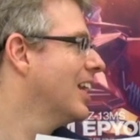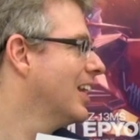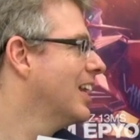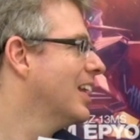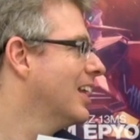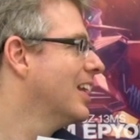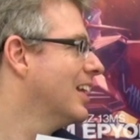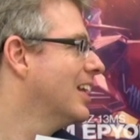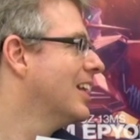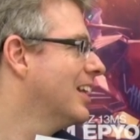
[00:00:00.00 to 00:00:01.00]

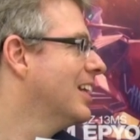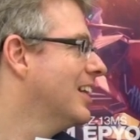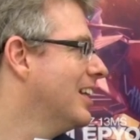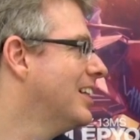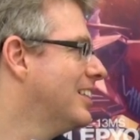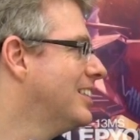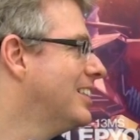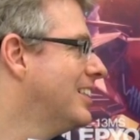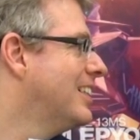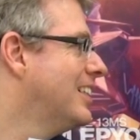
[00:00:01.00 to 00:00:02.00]

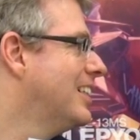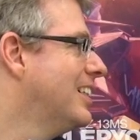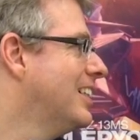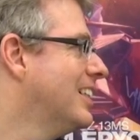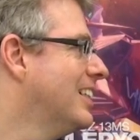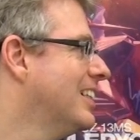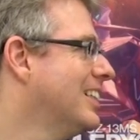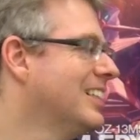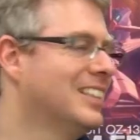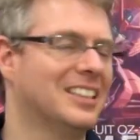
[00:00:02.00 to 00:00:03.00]

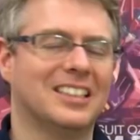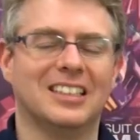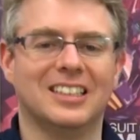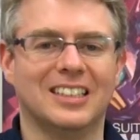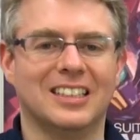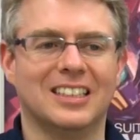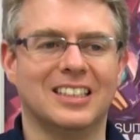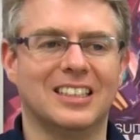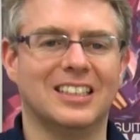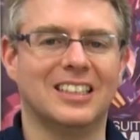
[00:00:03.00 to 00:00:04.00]

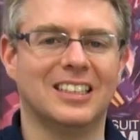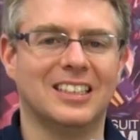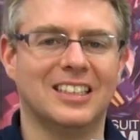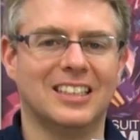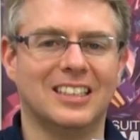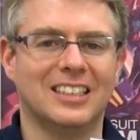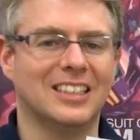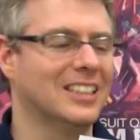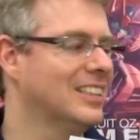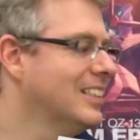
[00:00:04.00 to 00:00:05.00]

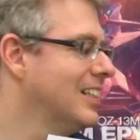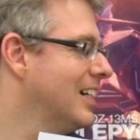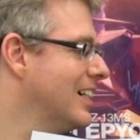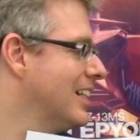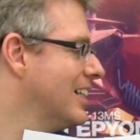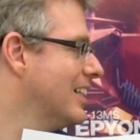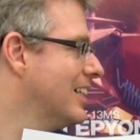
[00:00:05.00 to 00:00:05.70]
The person shown says nothing.